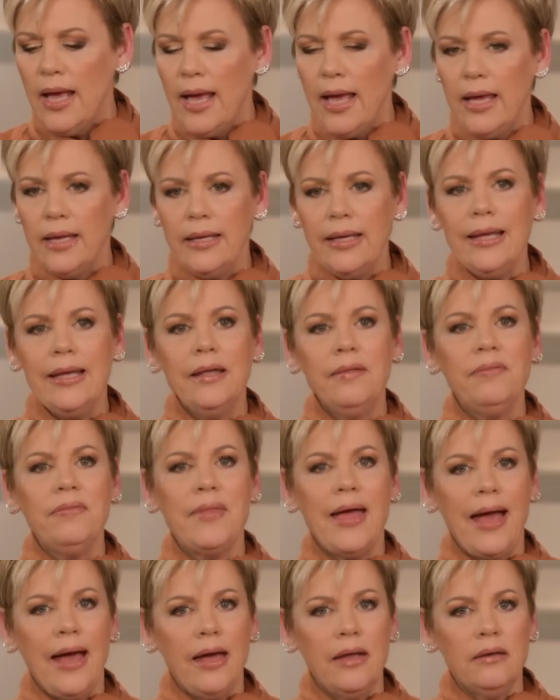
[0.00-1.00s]
And in
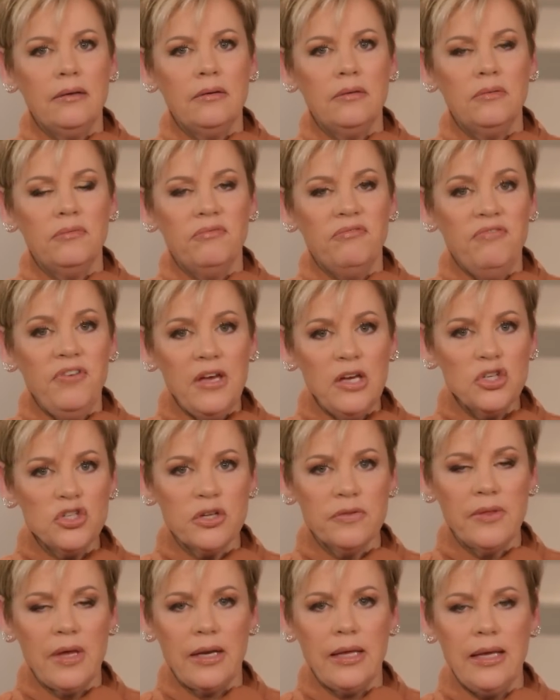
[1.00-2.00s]
that
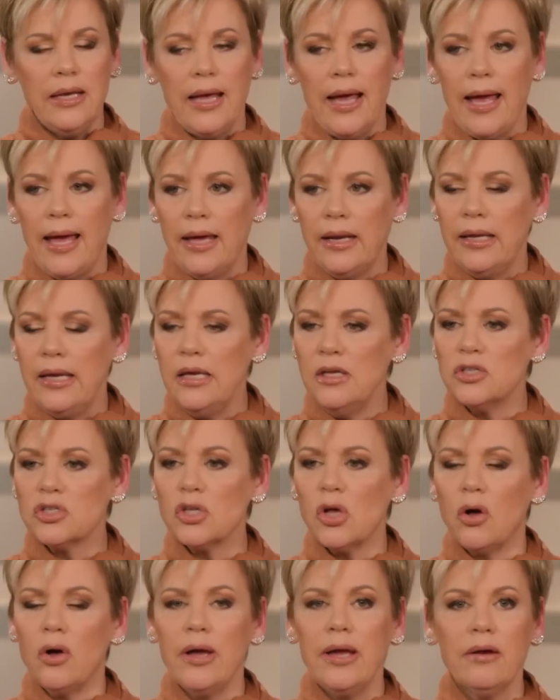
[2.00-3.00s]
vision that he had, he
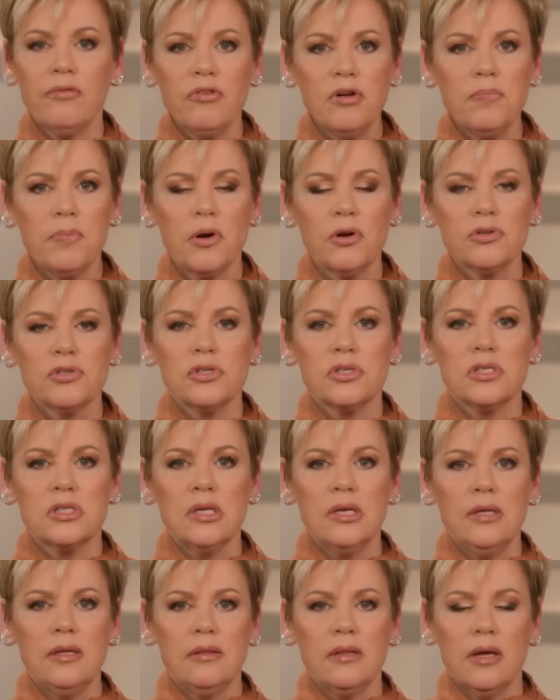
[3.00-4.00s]
saw every person
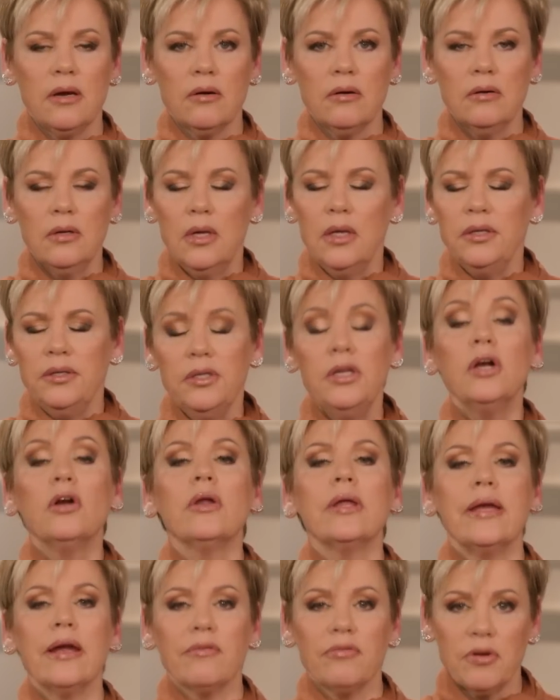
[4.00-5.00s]
sitting there,
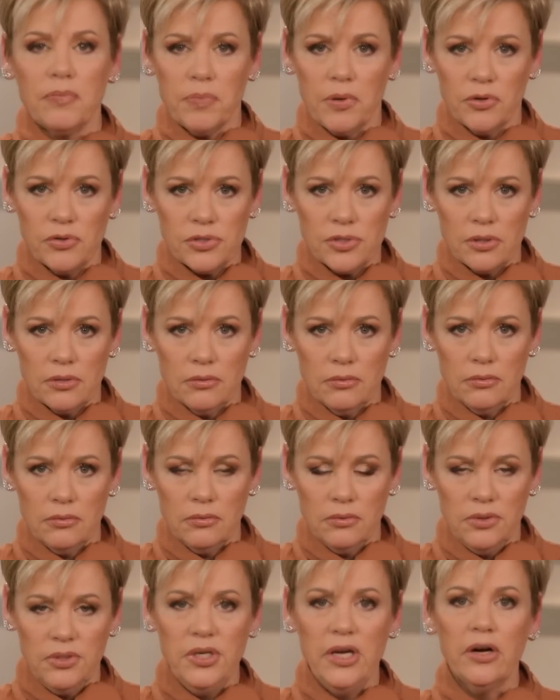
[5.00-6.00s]
nearly every person
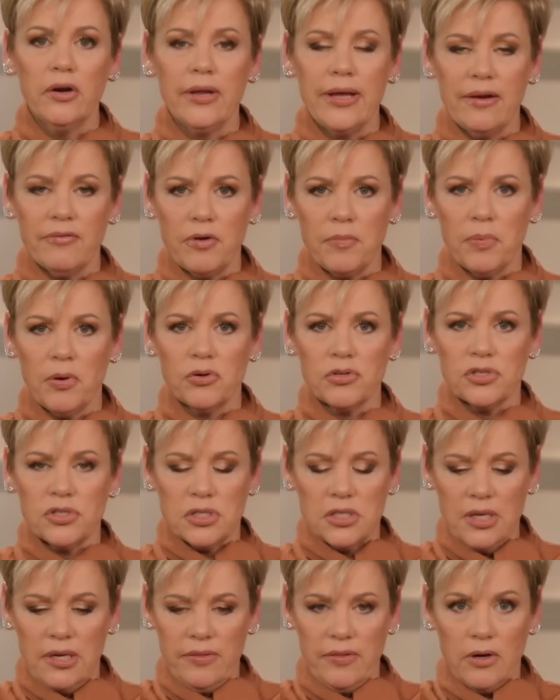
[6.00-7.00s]

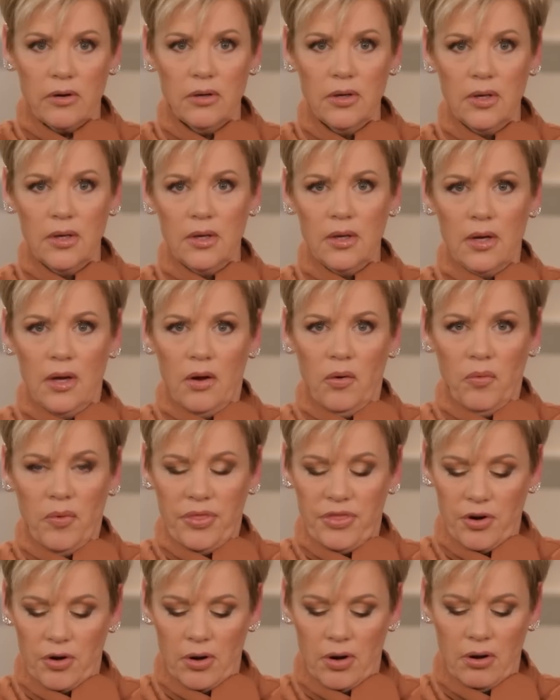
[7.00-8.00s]
sitting there
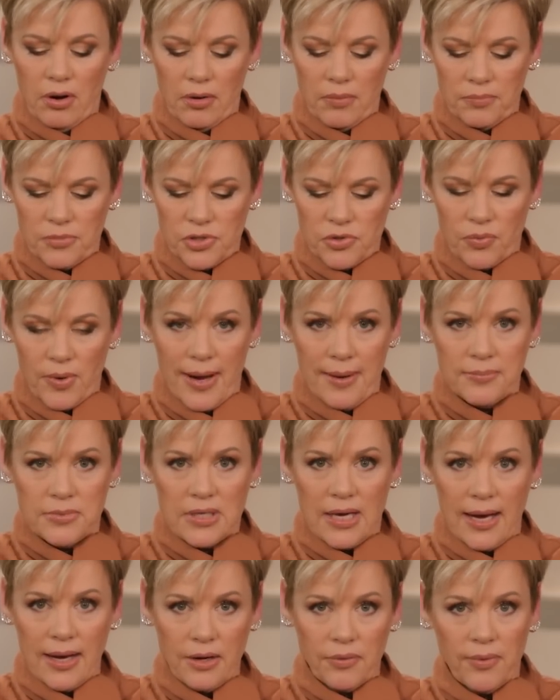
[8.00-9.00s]
with their arms wrapped
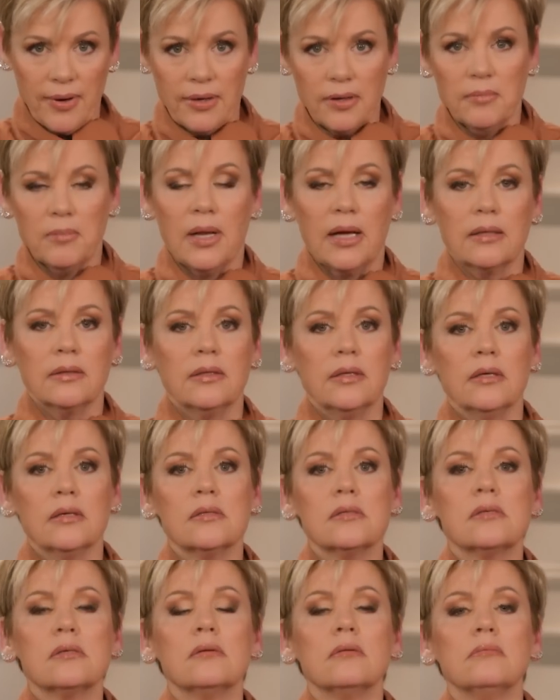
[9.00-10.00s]
tight around them like
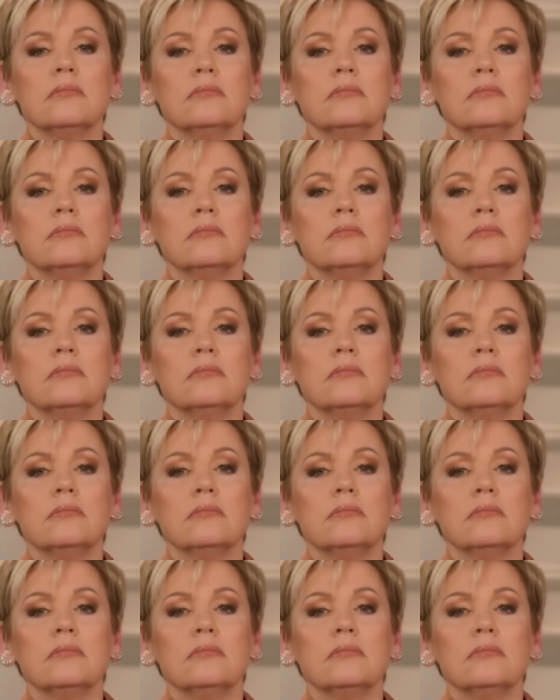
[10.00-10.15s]
this.